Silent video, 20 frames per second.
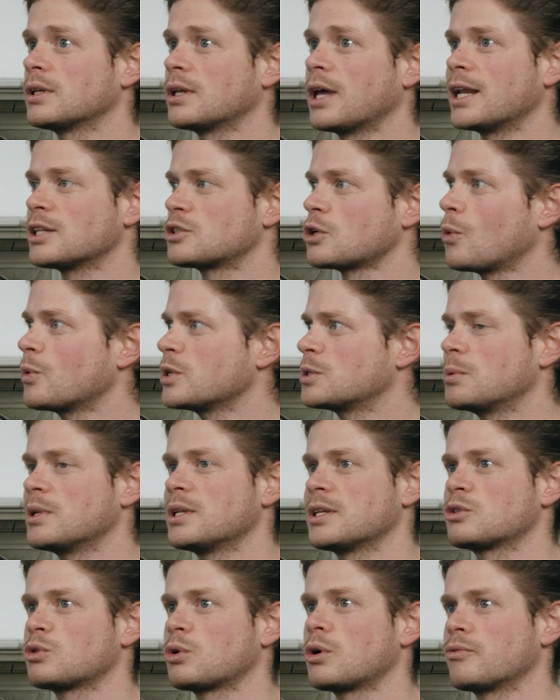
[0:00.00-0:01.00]
And it's always been
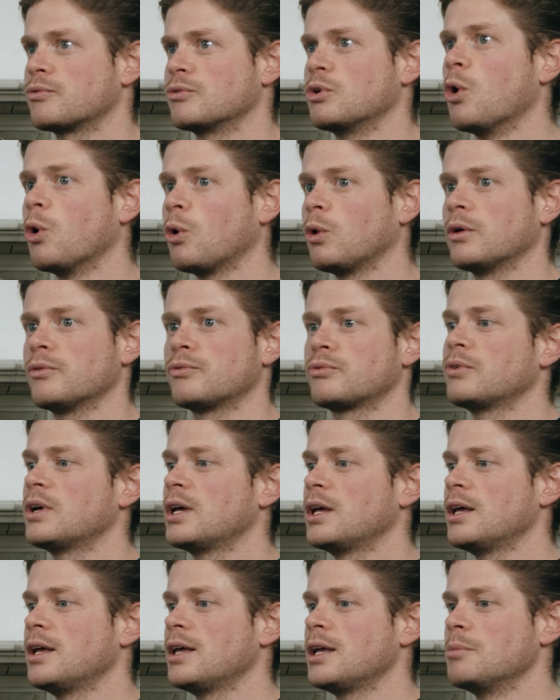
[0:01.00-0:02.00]
this sort of goal of
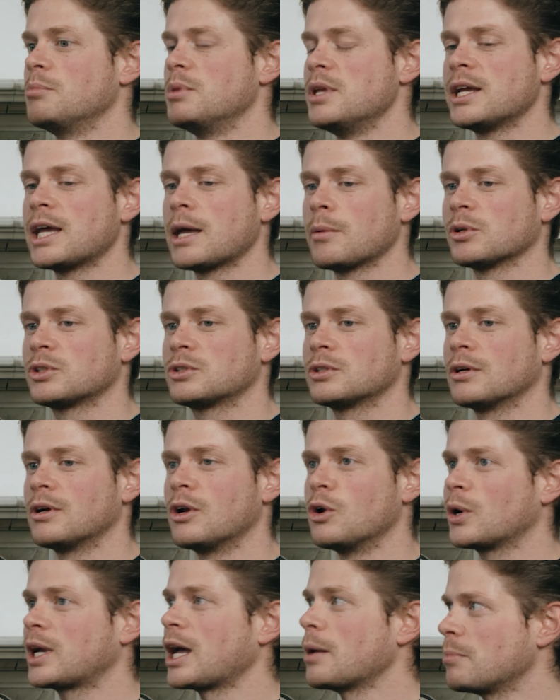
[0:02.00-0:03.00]
being able to
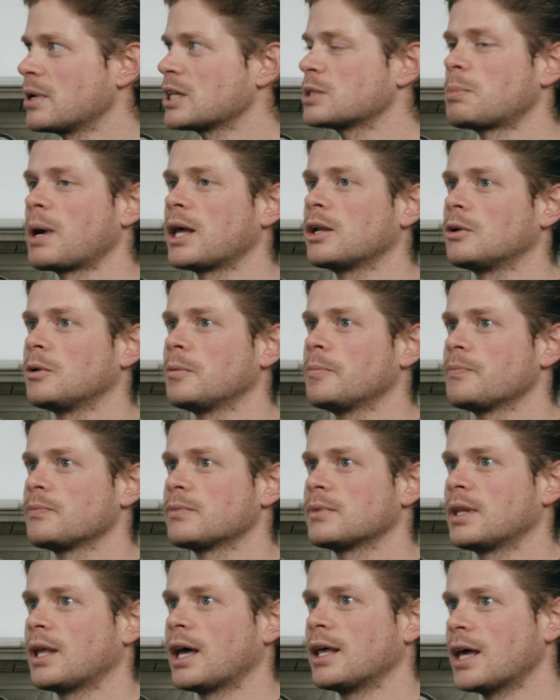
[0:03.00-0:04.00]
look at Mixpanel
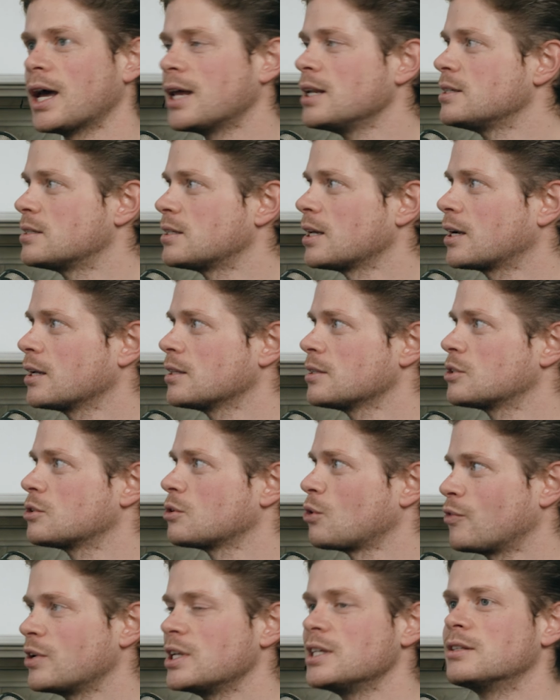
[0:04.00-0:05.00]
at any second
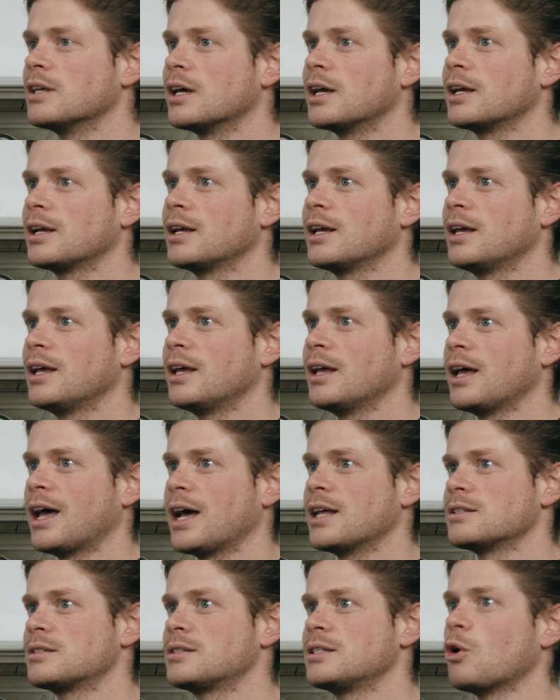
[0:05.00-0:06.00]
of any day
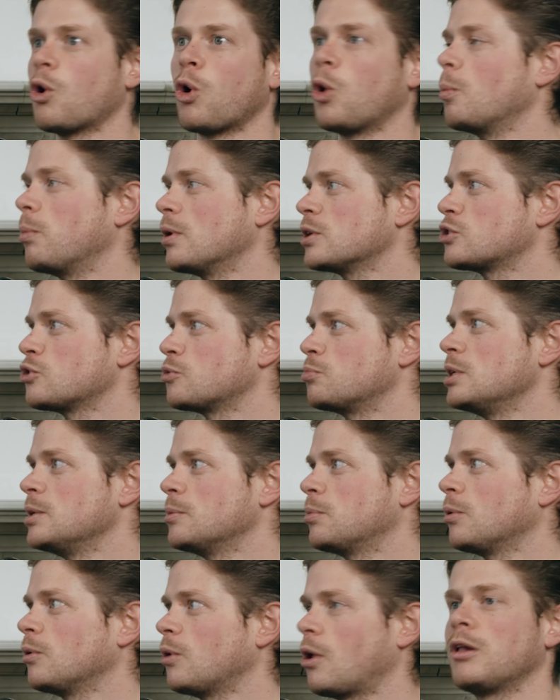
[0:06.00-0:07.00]
and see a whole bunch of
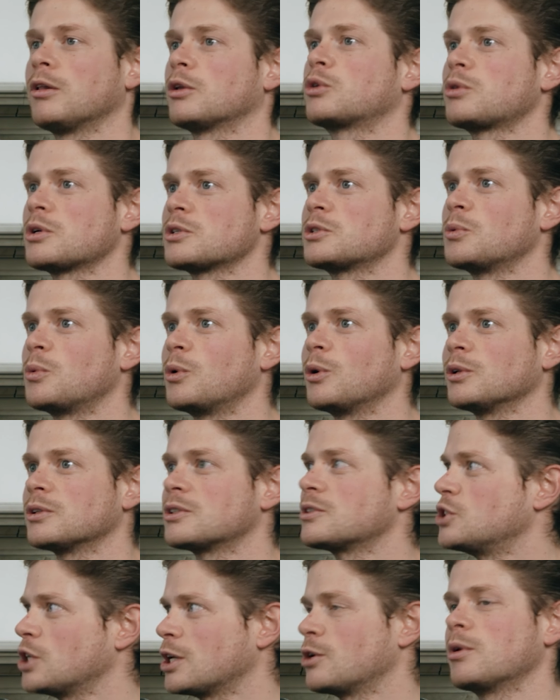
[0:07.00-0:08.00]
people all across the world
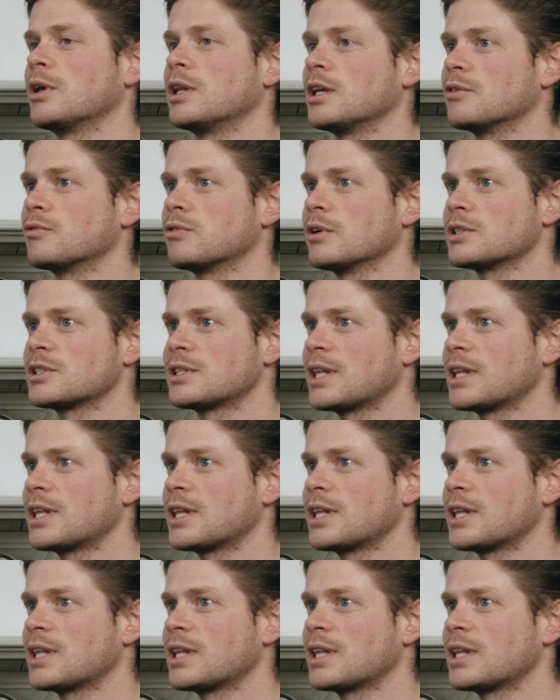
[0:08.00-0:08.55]
generating events.